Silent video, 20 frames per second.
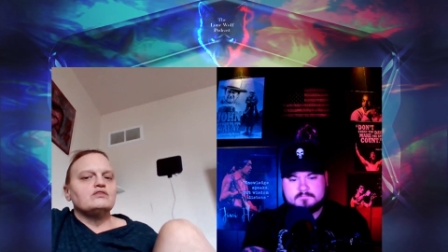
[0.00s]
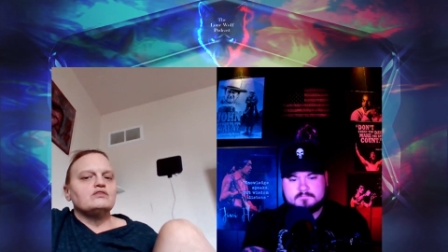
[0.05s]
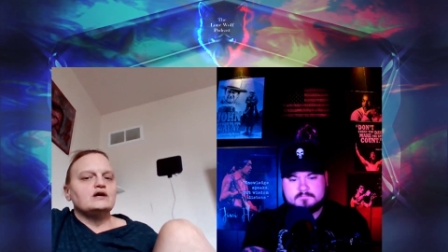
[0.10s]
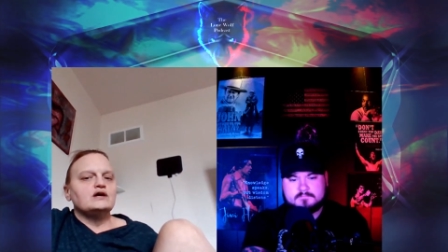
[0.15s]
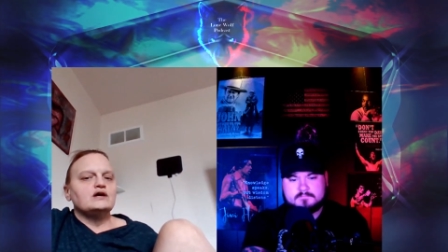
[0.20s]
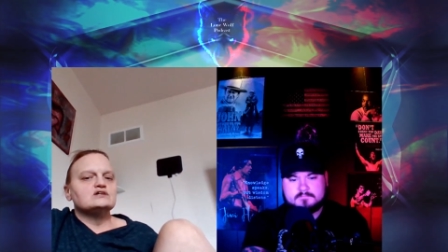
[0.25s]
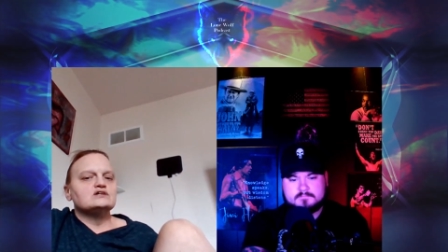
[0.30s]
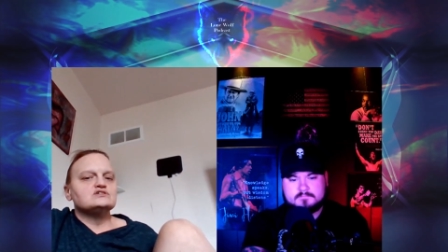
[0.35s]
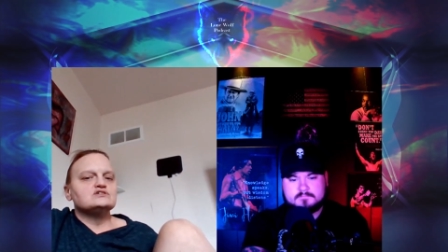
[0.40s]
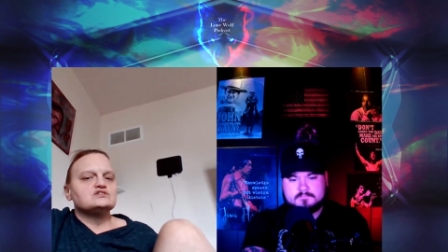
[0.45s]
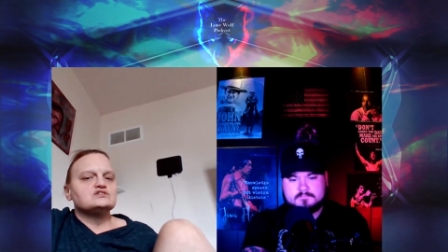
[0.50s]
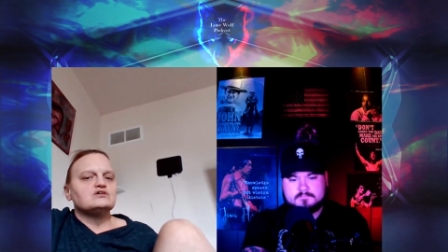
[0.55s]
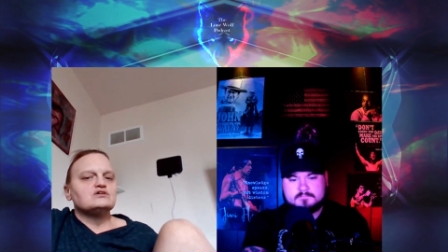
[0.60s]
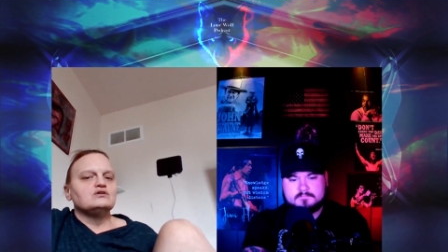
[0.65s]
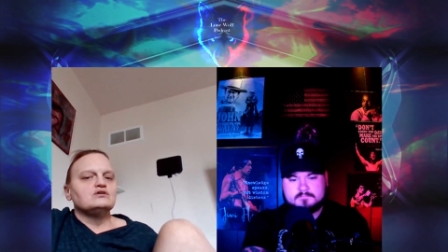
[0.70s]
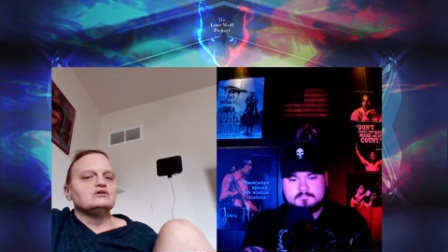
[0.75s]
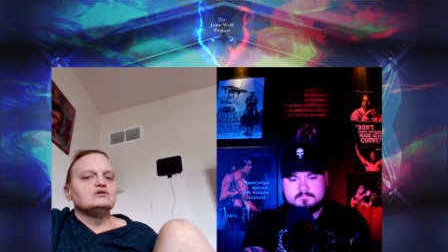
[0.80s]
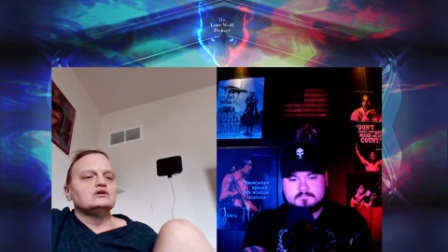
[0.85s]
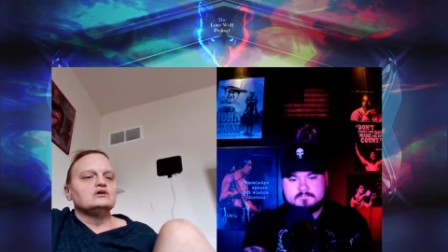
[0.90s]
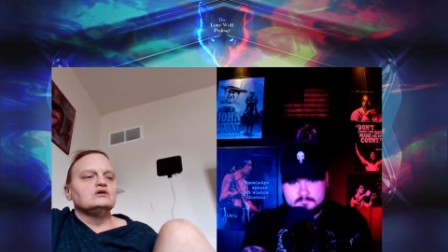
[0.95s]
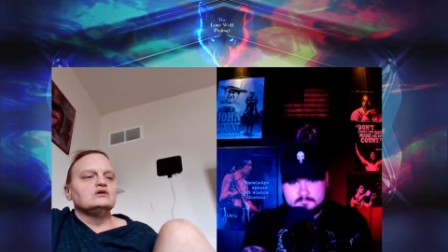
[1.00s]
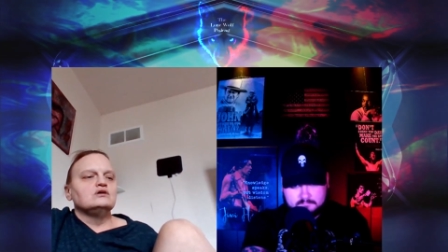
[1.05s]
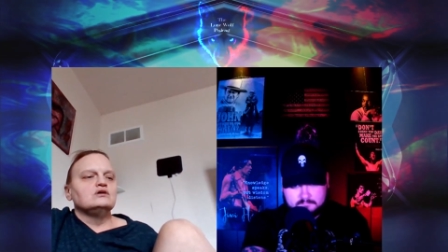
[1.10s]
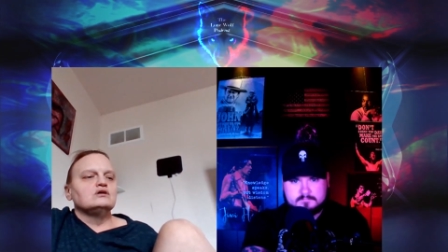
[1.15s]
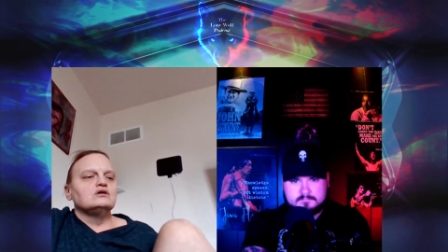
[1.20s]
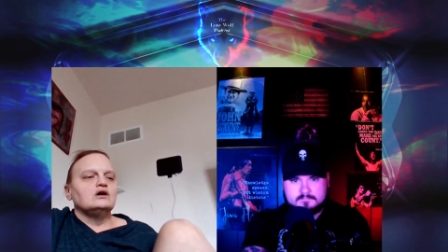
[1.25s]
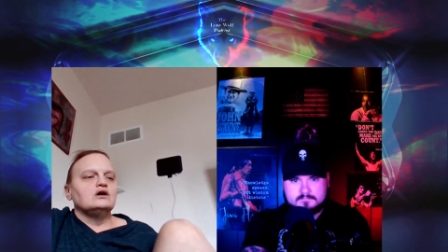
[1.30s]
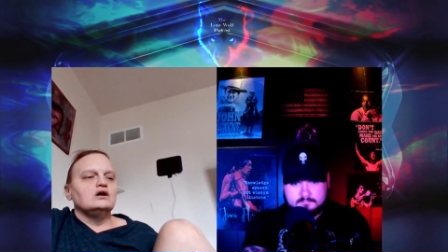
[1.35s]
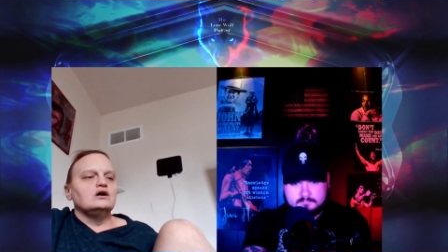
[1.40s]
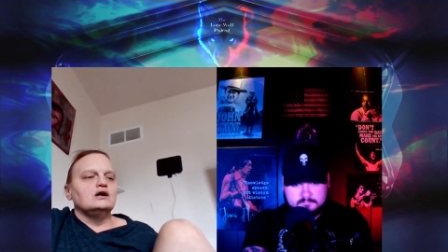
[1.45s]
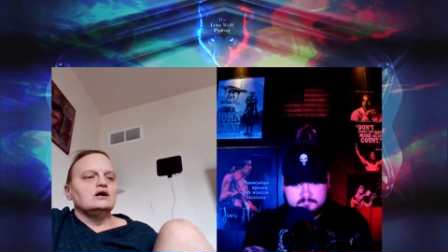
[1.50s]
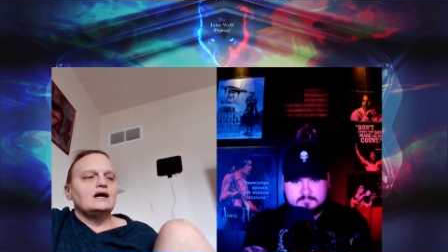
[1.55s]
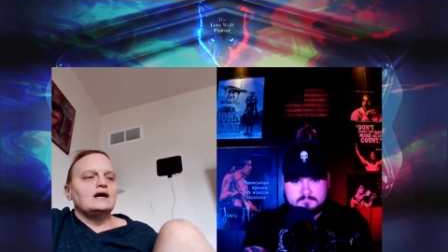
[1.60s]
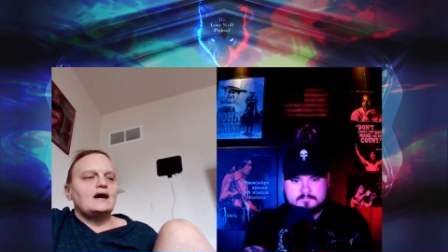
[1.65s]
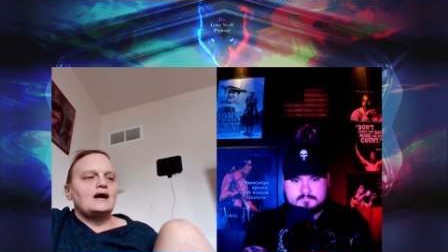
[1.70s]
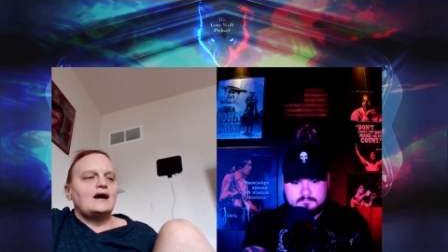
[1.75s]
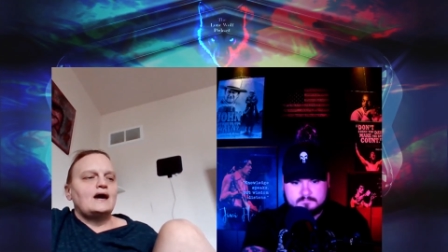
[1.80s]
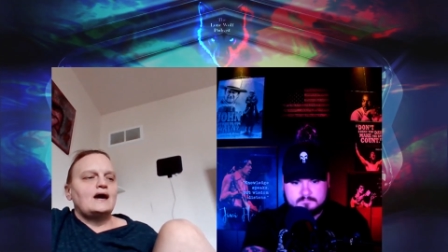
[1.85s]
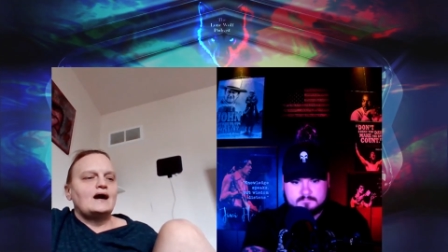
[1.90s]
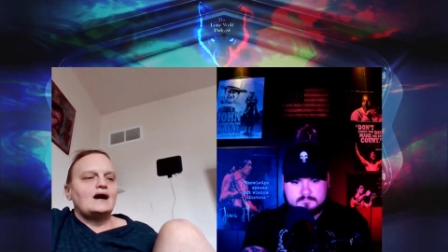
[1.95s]
they can still
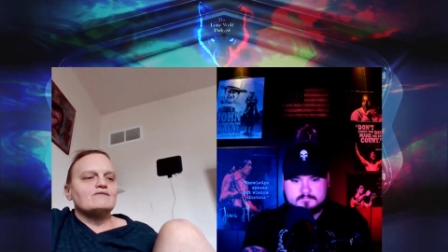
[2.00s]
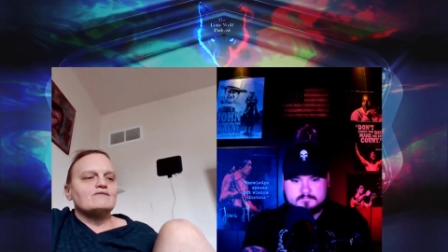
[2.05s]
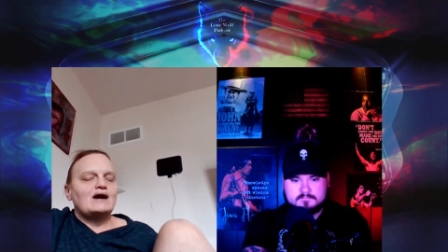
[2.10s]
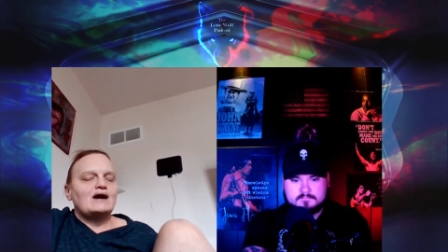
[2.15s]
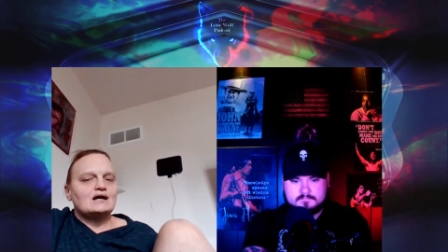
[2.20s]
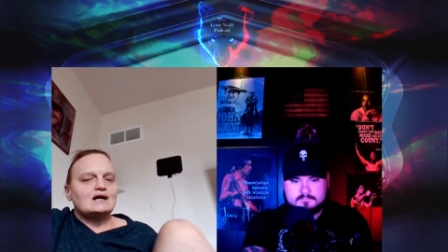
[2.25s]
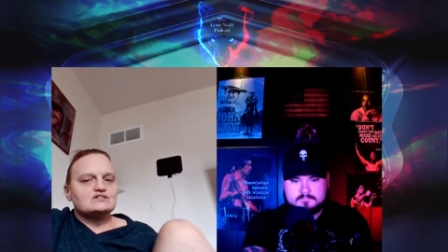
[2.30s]
have